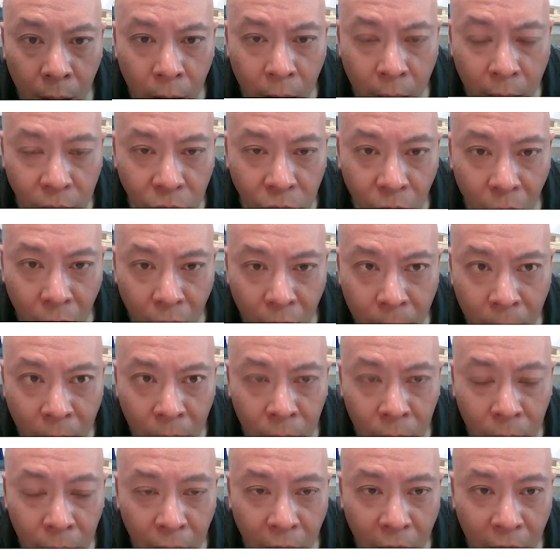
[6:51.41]
let's talk
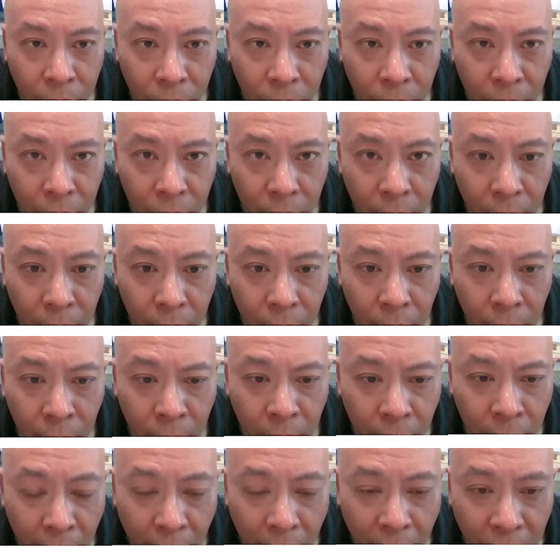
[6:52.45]
about, they have
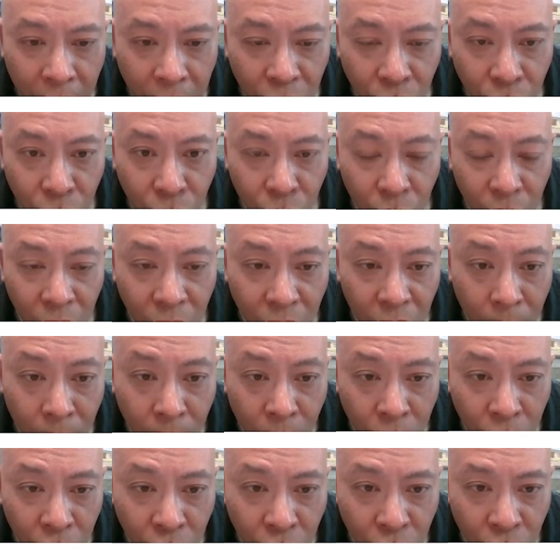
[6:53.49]
the
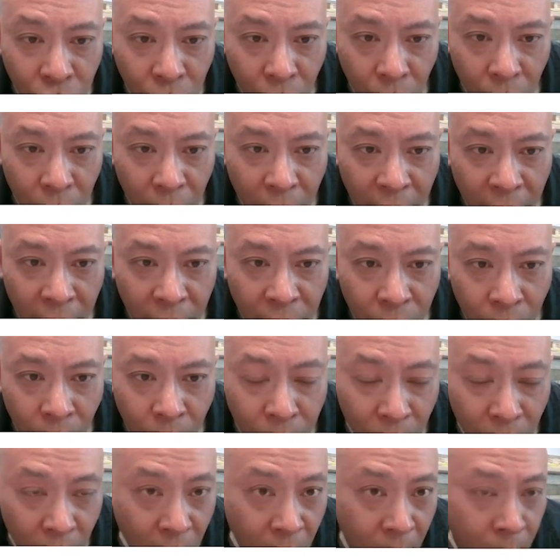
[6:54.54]
adjustable stroke length for
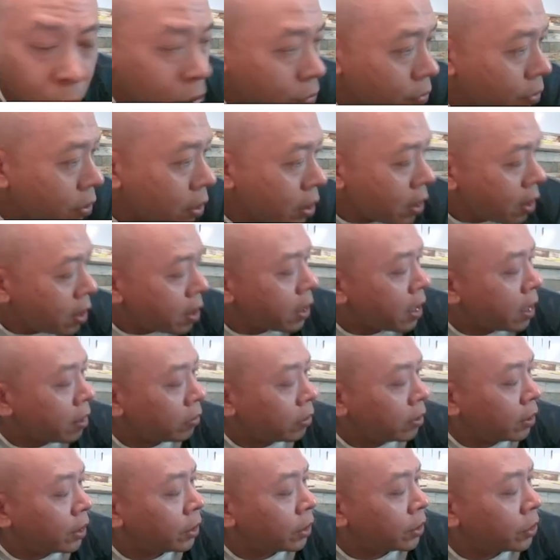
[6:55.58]
PMU. Now
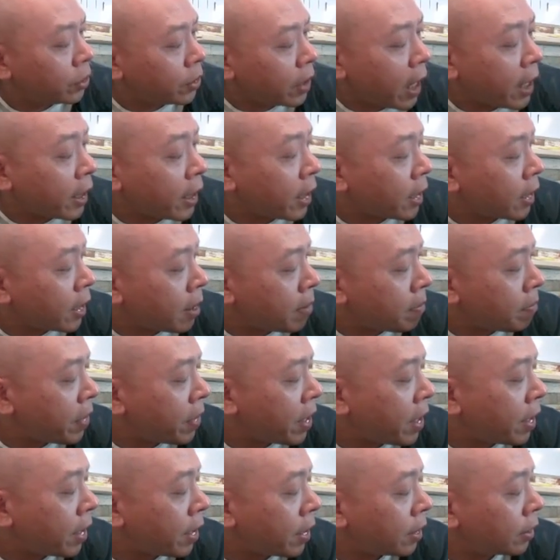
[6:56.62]
this I can
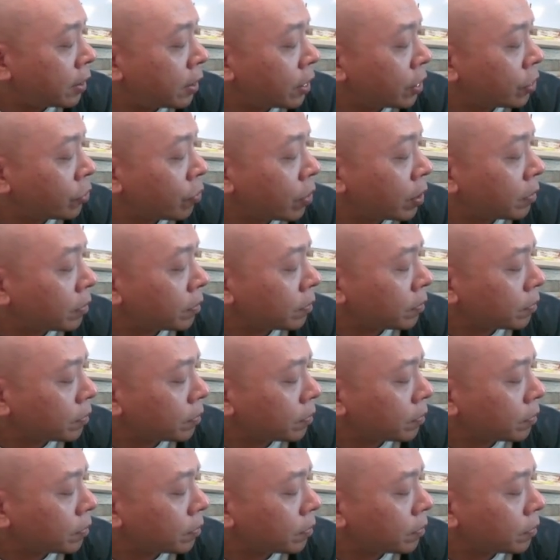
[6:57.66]
compare this one